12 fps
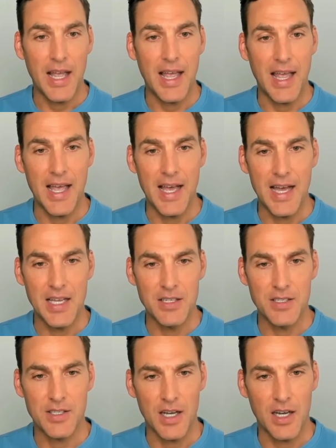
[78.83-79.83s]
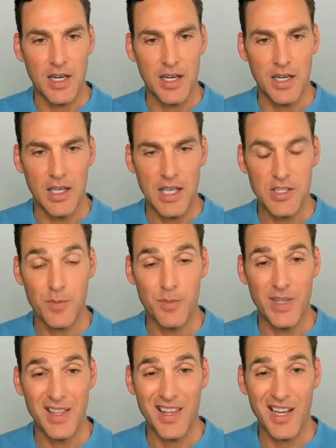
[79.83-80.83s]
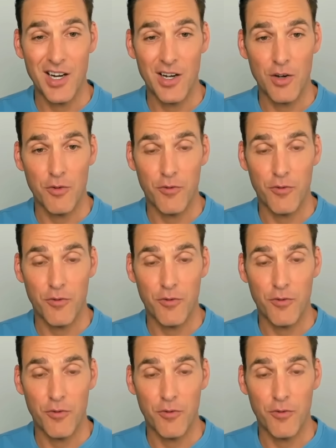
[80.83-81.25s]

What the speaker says: and has been there